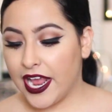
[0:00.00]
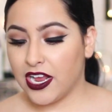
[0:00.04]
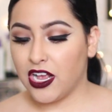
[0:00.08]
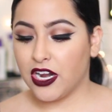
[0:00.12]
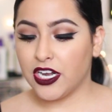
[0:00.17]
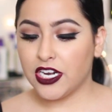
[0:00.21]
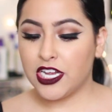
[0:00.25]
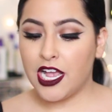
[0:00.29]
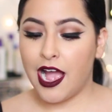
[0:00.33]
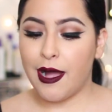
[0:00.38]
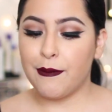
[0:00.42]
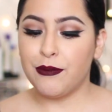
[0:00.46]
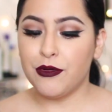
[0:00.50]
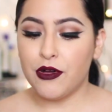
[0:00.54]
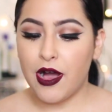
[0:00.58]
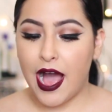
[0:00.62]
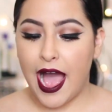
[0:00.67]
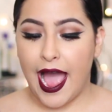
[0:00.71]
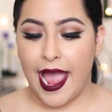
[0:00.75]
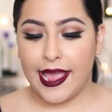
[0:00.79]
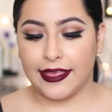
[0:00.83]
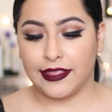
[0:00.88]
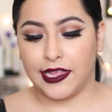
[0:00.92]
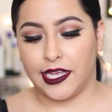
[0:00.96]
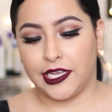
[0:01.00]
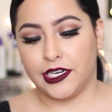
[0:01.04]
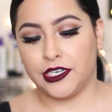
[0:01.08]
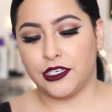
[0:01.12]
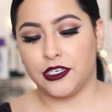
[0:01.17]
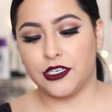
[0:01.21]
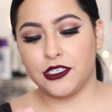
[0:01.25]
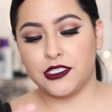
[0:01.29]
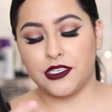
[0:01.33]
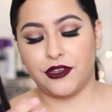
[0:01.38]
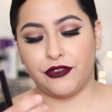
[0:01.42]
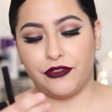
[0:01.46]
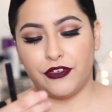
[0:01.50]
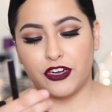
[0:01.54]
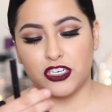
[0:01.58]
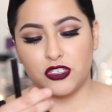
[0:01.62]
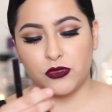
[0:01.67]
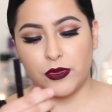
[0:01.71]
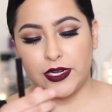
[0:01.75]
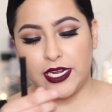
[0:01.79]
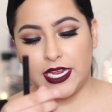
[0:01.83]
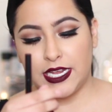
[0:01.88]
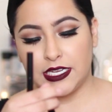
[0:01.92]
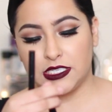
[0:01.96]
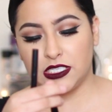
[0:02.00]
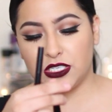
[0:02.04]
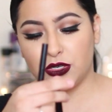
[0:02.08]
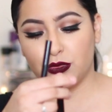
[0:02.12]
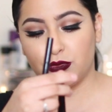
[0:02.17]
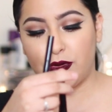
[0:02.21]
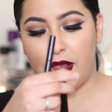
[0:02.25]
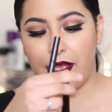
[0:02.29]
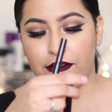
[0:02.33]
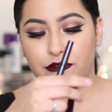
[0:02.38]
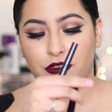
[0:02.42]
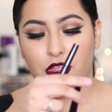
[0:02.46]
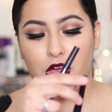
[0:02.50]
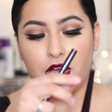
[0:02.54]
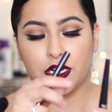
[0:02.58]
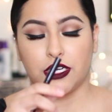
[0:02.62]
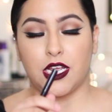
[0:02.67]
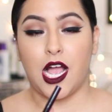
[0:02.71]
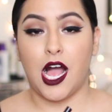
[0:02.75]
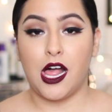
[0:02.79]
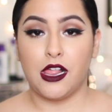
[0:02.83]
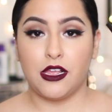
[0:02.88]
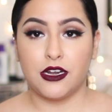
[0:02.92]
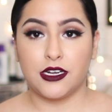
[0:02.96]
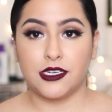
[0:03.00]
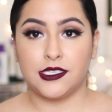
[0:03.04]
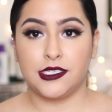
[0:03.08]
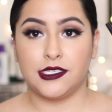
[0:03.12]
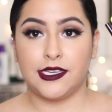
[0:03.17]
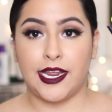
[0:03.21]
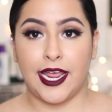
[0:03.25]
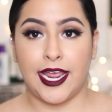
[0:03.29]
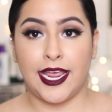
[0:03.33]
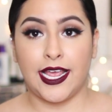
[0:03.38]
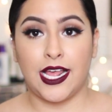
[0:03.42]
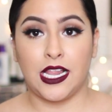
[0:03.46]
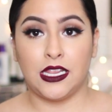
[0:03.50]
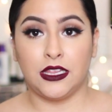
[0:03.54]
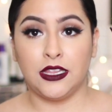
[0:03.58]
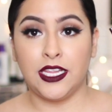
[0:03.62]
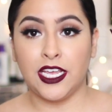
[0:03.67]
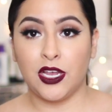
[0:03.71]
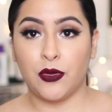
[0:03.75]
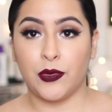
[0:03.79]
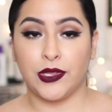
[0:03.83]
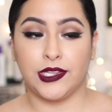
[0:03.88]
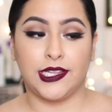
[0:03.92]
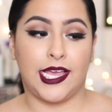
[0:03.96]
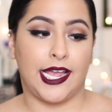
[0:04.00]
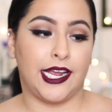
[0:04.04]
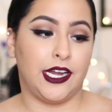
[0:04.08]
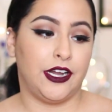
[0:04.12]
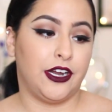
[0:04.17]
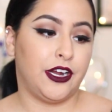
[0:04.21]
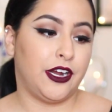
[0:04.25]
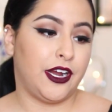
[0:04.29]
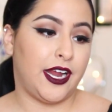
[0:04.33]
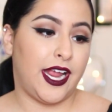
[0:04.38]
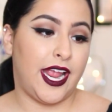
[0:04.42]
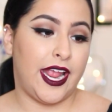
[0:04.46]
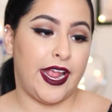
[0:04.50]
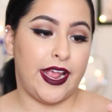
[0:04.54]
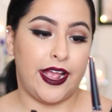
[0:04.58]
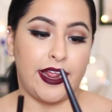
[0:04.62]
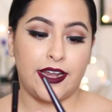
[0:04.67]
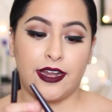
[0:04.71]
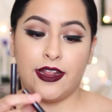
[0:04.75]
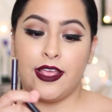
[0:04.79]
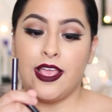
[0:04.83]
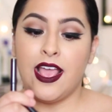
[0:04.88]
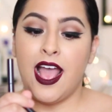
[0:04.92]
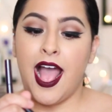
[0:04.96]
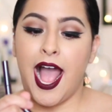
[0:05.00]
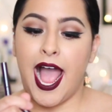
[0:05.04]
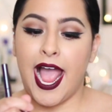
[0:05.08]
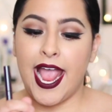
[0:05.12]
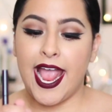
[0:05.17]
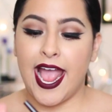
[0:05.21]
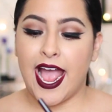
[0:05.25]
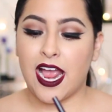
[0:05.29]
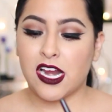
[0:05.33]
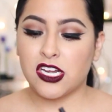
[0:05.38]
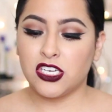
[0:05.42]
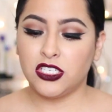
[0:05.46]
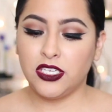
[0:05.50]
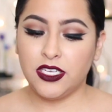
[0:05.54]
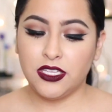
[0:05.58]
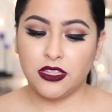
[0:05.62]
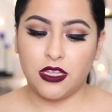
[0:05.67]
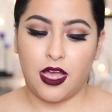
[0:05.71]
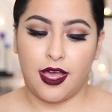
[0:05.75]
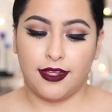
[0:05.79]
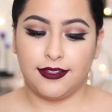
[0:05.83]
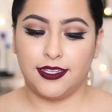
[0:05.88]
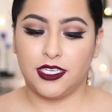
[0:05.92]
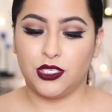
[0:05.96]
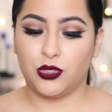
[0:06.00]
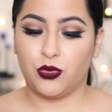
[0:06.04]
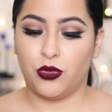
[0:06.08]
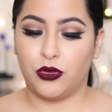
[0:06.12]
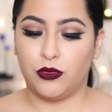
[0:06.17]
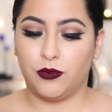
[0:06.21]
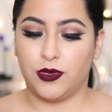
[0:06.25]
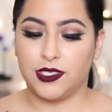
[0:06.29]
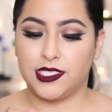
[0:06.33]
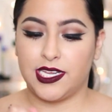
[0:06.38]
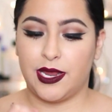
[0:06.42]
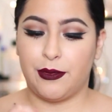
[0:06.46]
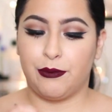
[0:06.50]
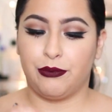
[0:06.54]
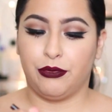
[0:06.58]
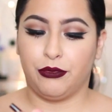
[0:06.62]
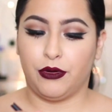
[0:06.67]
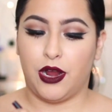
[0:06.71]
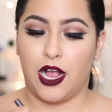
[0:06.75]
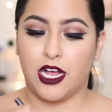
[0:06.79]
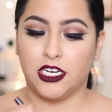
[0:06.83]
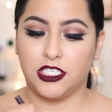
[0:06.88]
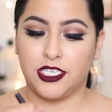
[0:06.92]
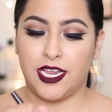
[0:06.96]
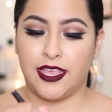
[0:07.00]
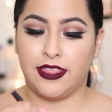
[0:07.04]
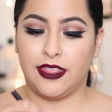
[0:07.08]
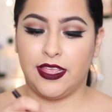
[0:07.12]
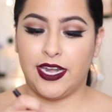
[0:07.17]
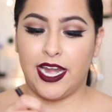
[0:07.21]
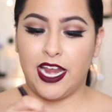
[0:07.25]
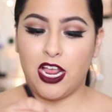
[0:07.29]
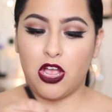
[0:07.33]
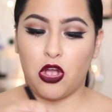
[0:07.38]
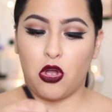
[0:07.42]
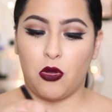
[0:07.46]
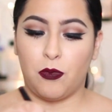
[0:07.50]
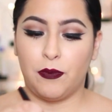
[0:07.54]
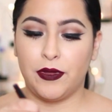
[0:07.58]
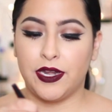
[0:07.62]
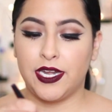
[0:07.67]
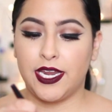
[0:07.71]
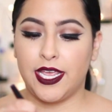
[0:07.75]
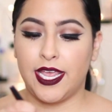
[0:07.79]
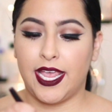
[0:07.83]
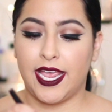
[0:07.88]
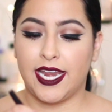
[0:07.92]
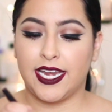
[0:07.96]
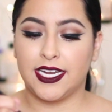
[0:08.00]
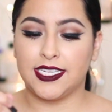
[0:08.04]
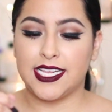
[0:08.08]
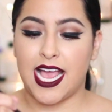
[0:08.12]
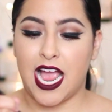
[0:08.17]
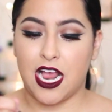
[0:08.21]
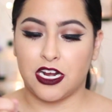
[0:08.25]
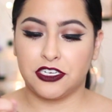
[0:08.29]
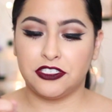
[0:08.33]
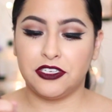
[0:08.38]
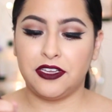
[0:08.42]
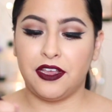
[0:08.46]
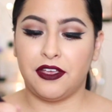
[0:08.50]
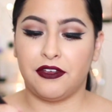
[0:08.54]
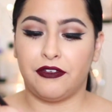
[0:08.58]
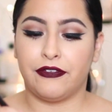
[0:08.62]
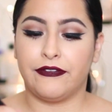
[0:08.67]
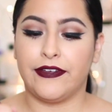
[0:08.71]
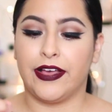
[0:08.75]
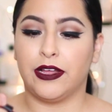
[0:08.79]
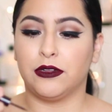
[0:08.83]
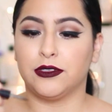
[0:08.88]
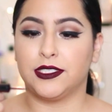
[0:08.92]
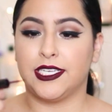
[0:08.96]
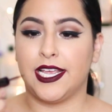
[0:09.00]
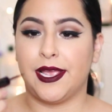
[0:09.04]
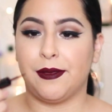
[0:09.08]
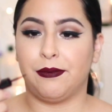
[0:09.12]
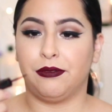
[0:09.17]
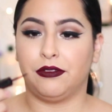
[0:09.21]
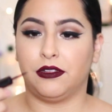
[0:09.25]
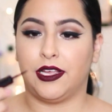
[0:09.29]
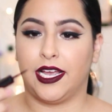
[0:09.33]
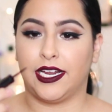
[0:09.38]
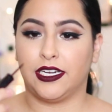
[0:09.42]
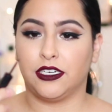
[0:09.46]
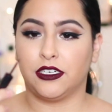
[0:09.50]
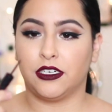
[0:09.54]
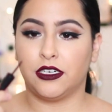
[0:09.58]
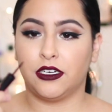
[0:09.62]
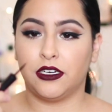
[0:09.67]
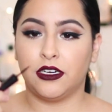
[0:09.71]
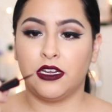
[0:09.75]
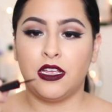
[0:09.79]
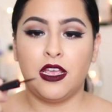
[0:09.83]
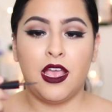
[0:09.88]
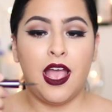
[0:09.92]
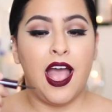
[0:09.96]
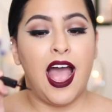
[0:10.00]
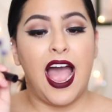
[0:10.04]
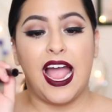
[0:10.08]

I got a couple eyeliners. The first one is the Revlon Colorstay Liquid Liner, and I actually thought this one was a brush, and then I opened it and it's actually a felt tip liner.